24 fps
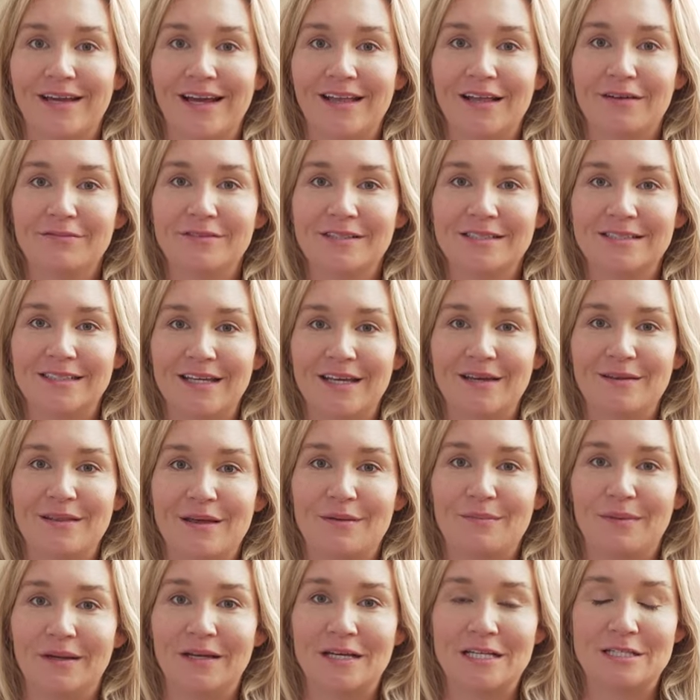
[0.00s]
I love to say
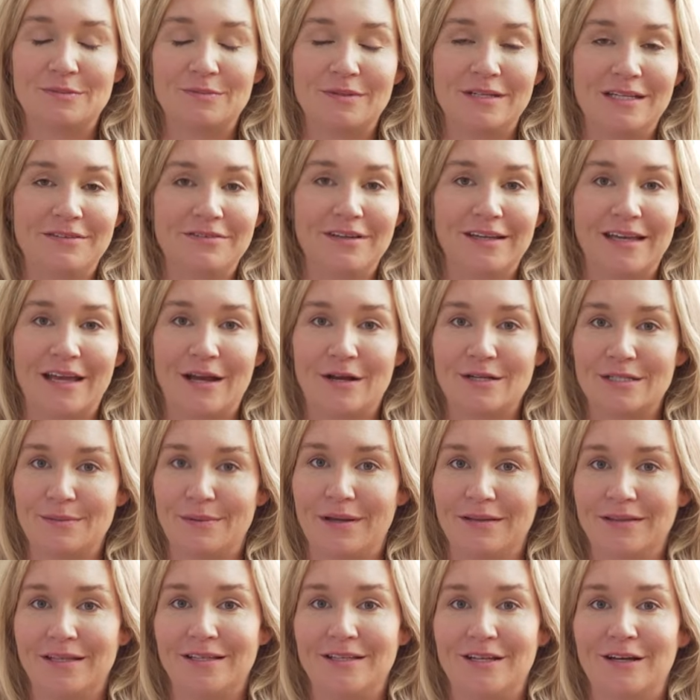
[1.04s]
that my husband even cares
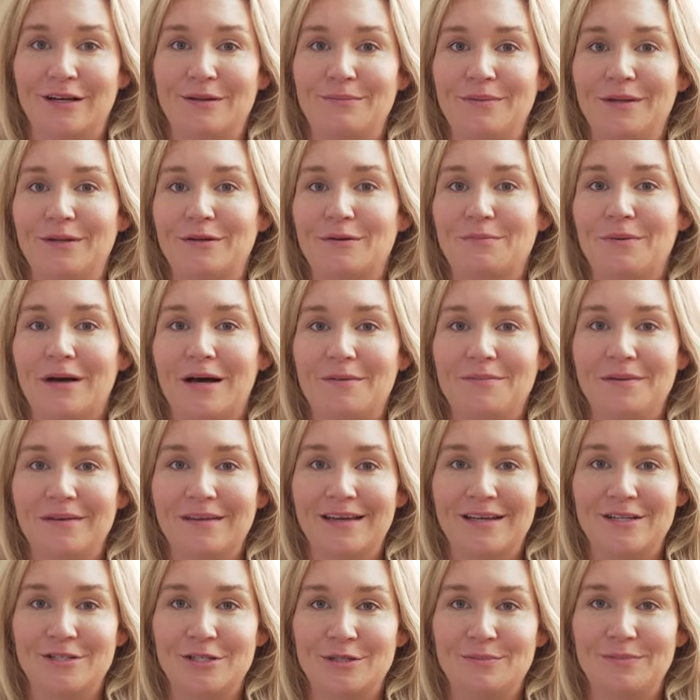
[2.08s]
about the dung beetle
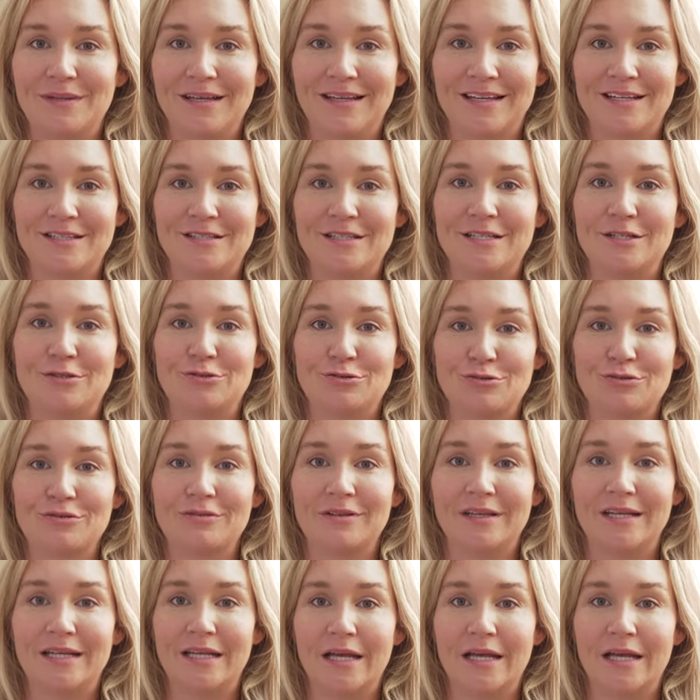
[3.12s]
population because he truly